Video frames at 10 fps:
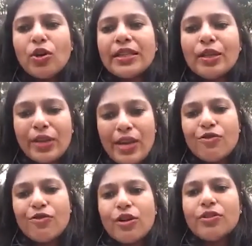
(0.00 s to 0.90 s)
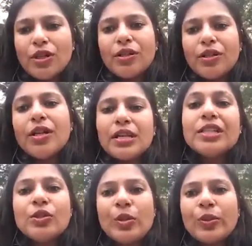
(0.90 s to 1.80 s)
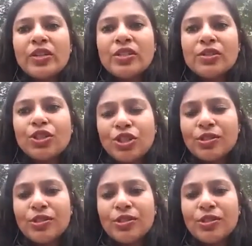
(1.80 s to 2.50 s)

or are they looking for continuing with research?